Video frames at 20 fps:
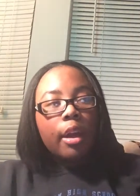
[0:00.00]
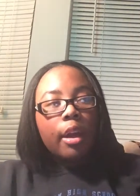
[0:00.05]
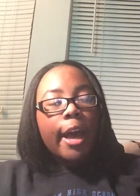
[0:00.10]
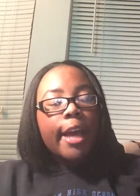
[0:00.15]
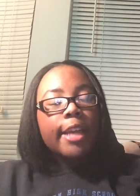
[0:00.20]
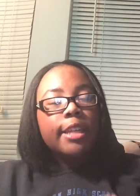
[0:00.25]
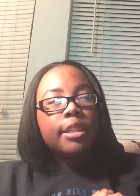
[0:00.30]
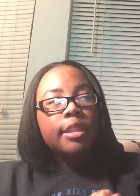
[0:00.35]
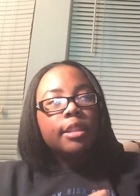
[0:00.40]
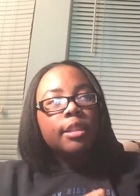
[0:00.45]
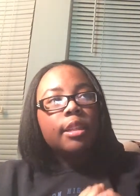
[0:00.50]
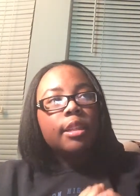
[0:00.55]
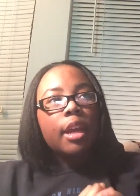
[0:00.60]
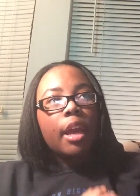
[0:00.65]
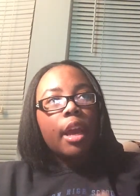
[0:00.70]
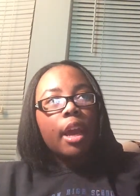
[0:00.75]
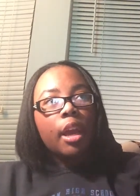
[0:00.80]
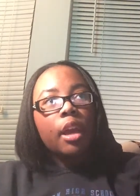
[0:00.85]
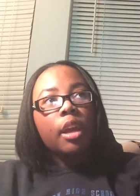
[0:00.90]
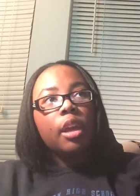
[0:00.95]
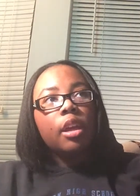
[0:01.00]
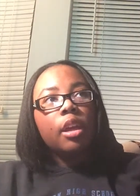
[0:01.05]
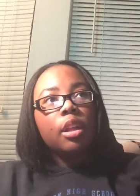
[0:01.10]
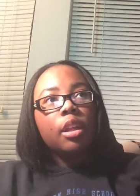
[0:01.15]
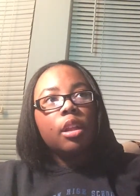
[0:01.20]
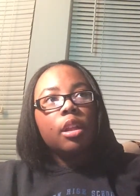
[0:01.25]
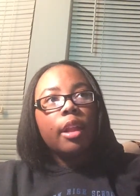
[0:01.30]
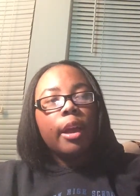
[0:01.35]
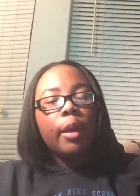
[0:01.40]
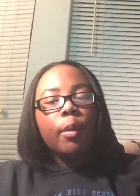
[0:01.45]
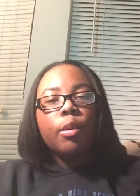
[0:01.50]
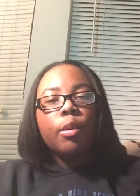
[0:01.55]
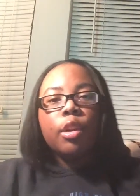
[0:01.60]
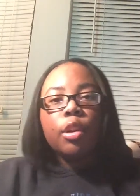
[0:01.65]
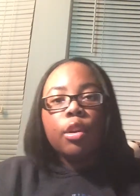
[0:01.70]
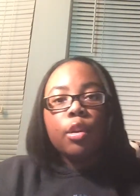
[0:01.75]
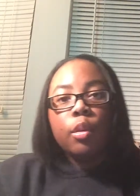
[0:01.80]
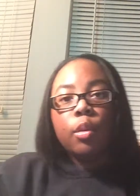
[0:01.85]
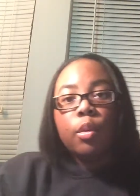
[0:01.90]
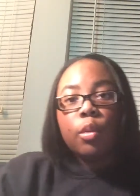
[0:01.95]
I just hate, like, when
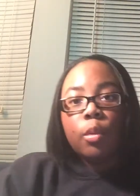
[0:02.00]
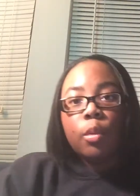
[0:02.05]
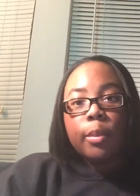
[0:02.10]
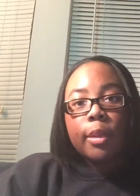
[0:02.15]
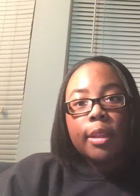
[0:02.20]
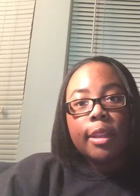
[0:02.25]
a dude